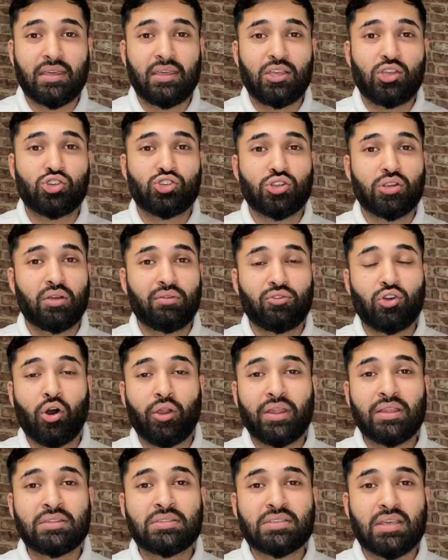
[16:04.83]
He should have gone
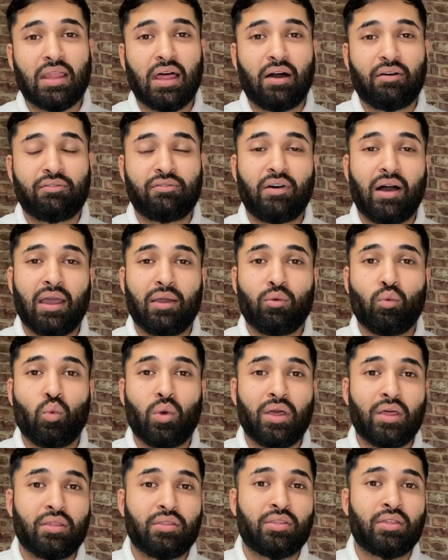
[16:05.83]
into that fight
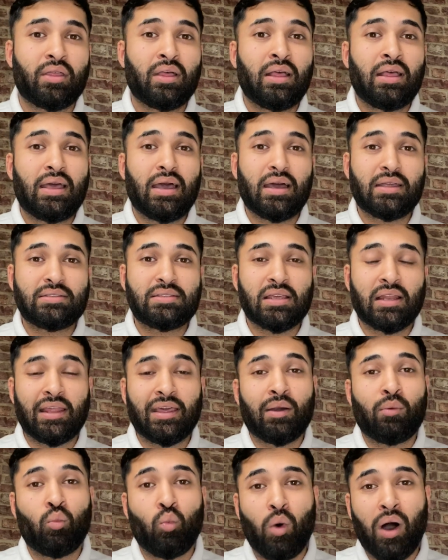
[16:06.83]
with a
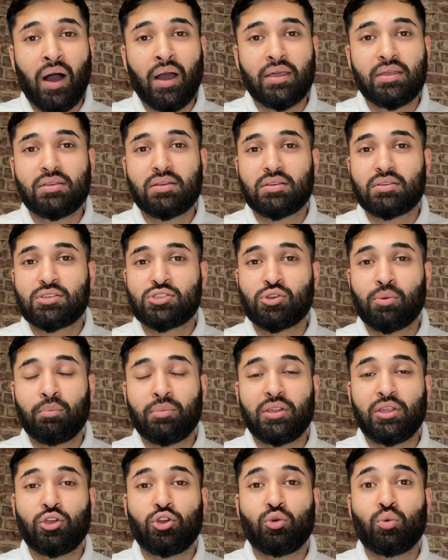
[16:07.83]
Dillian Whyte,
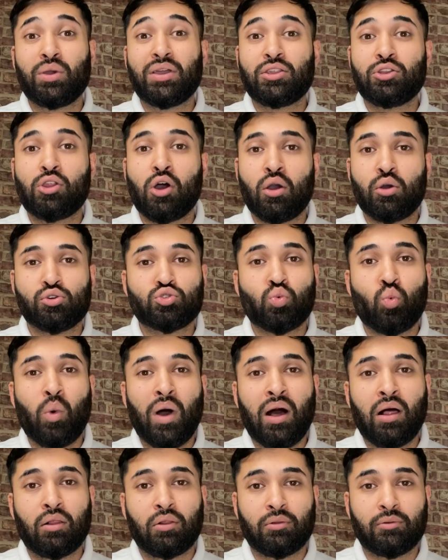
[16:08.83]
somebody who he knows
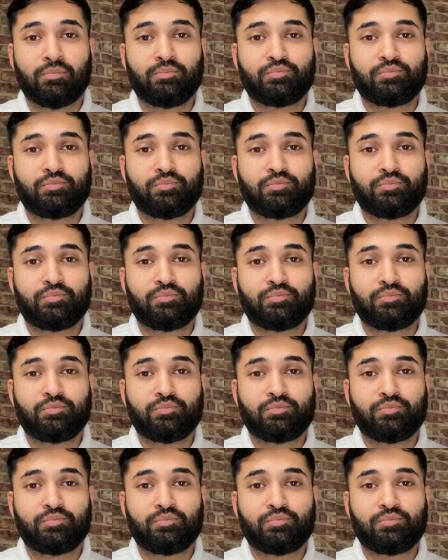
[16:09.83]
well